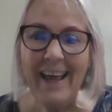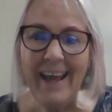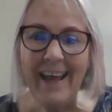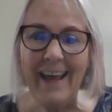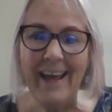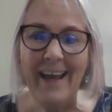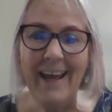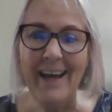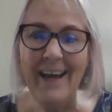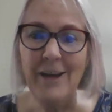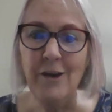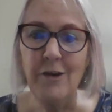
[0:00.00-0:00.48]

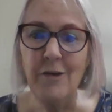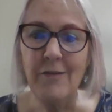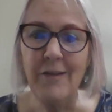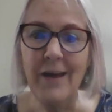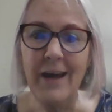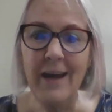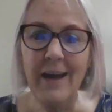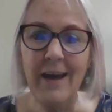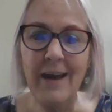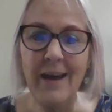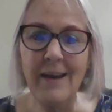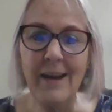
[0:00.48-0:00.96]
And
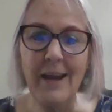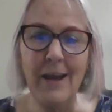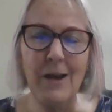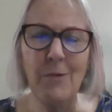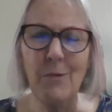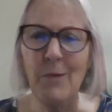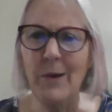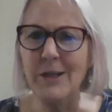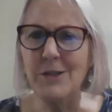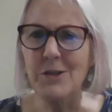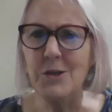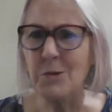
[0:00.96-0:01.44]
then
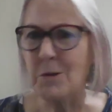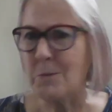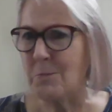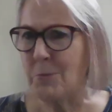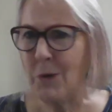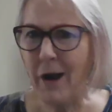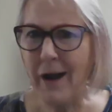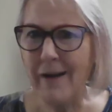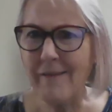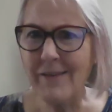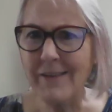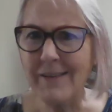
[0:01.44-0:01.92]
it went to a
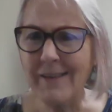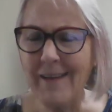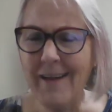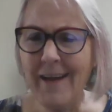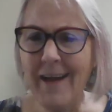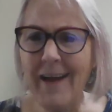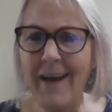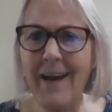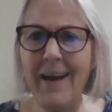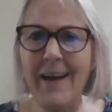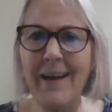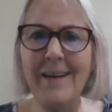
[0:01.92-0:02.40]
private
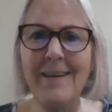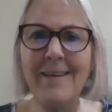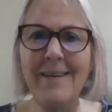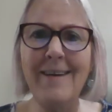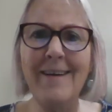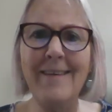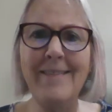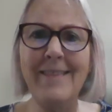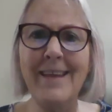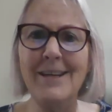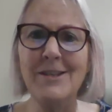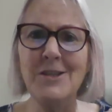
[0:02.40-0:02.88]
line
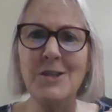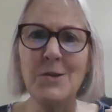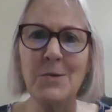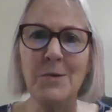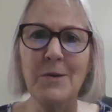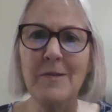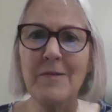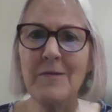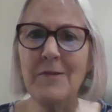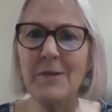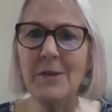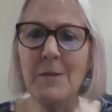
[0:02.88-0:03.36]
and then
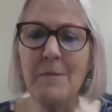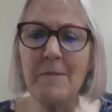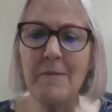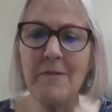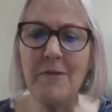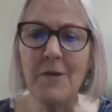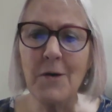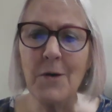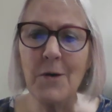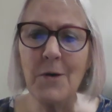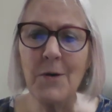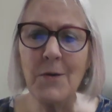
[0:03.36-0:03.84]
to a flip
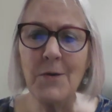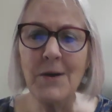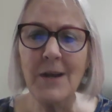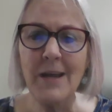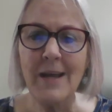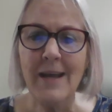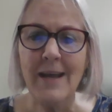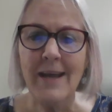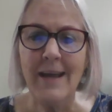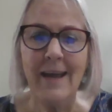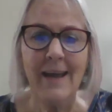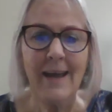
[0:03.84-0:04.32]

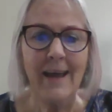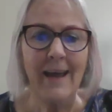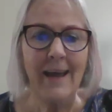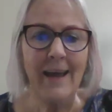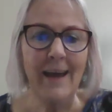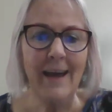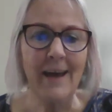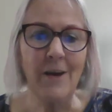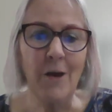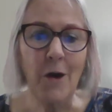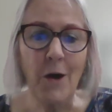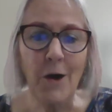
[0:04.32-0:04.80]
phone
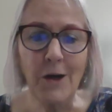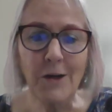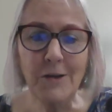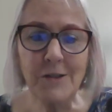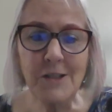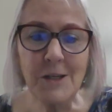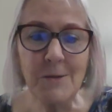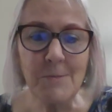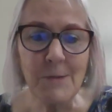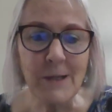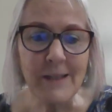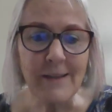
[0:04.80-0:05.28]
and
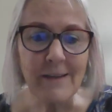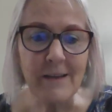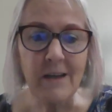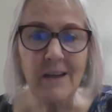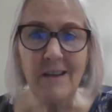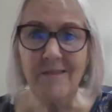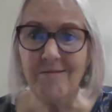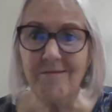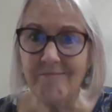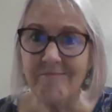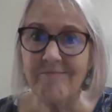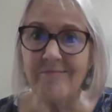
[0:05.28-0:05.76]

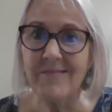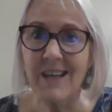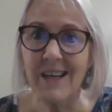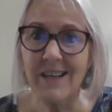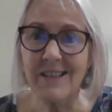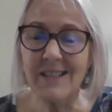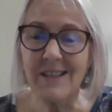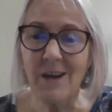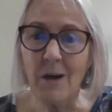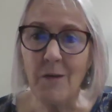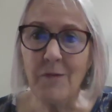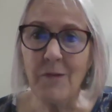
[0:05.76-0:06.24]
ultimately
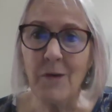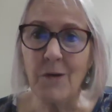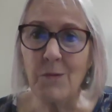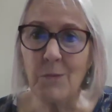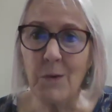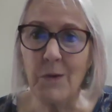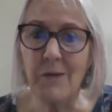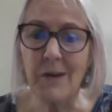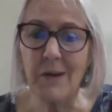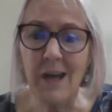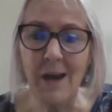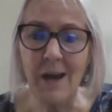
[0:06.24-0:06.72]
a cell phone
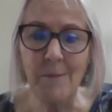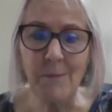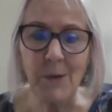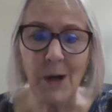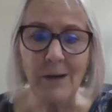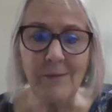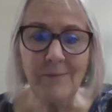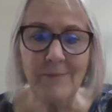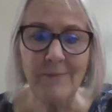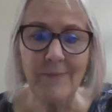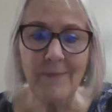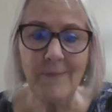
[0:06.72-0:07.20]
with a
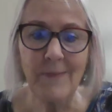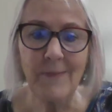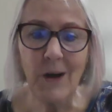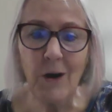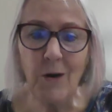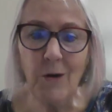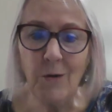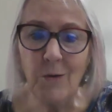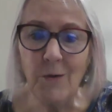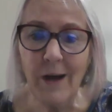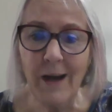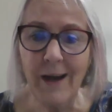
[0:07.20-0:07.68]
camera.
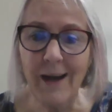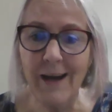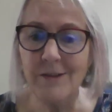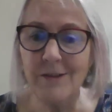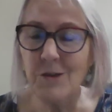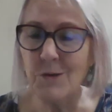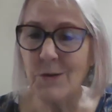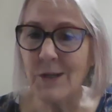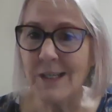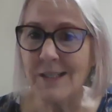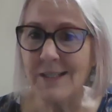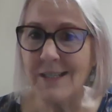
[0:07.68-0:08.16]
Oh,
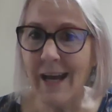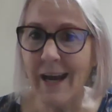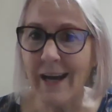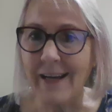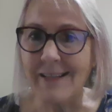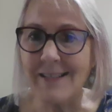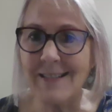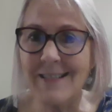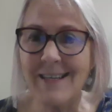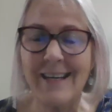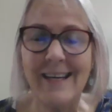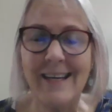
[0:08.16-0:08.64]
and you can
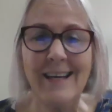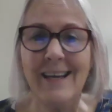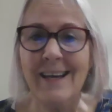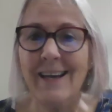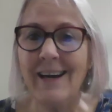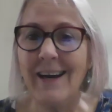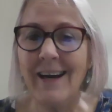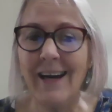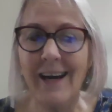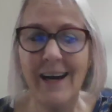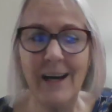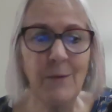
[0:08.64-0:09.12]
text.
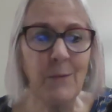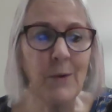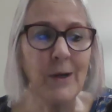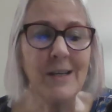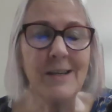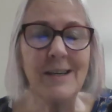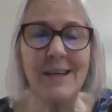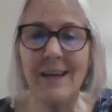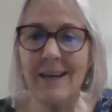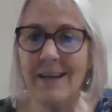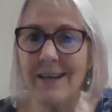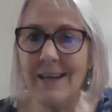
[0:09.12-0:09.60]
I
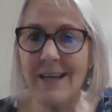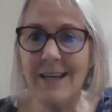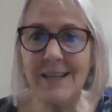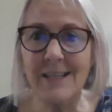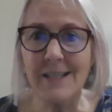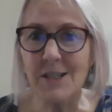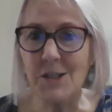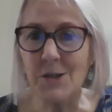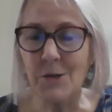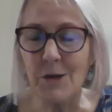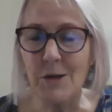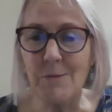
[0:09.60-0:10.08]
went kicking
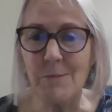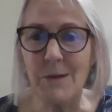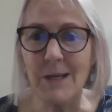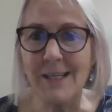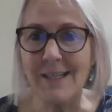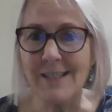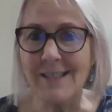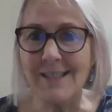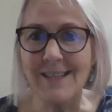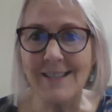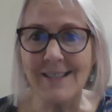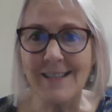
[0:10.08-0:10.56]
and screaming
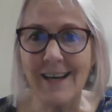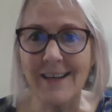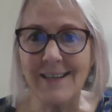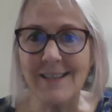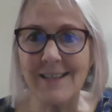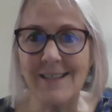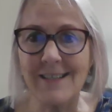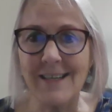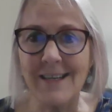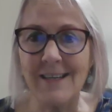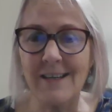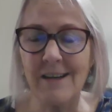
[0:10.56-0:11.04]
into
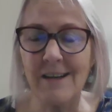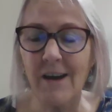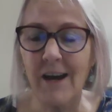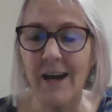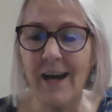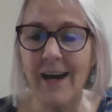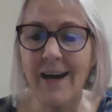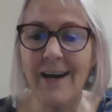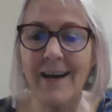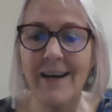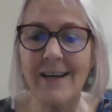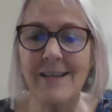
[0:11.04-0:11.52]
texting.
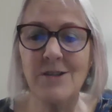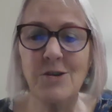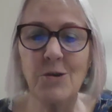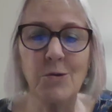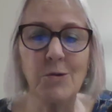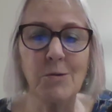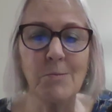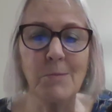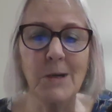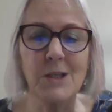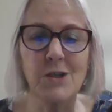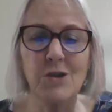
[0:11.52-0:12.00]
I
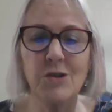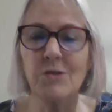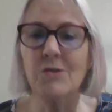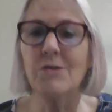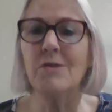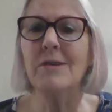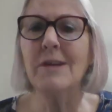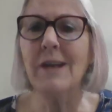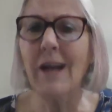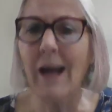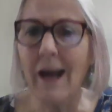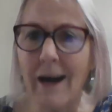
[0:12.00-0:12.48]
told my
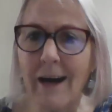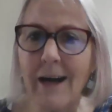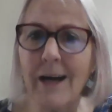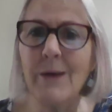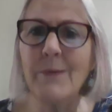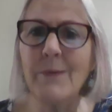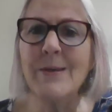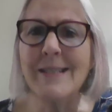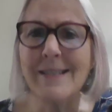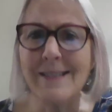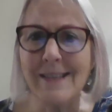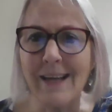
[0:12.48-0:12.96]
children
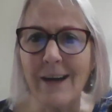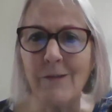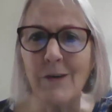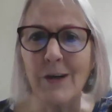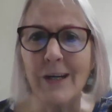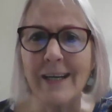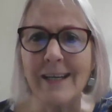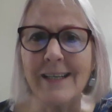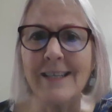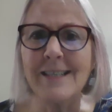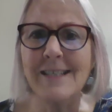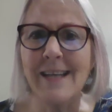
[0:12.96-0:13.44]
I was never
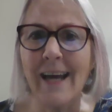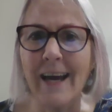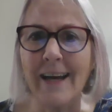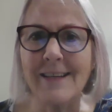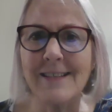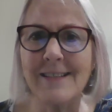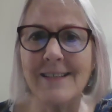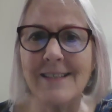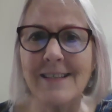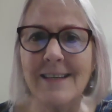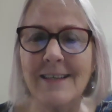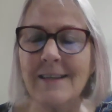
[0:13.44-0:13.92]
going to
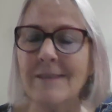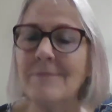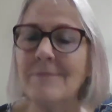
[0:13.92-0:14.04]
text.